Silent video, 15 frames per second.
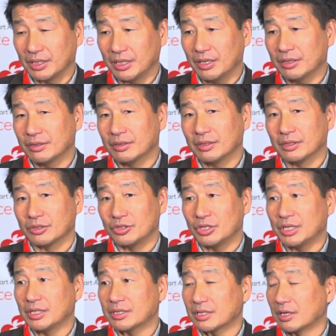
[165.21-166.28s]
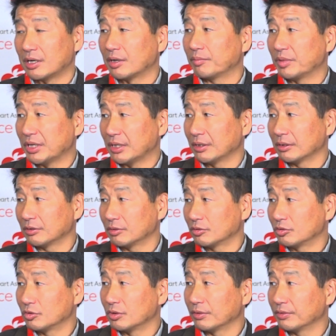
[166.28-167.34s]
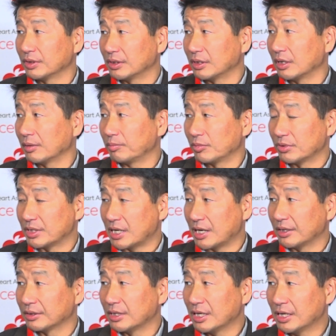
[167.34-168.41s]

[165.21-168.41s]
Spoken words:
in the genes that are being driven up or down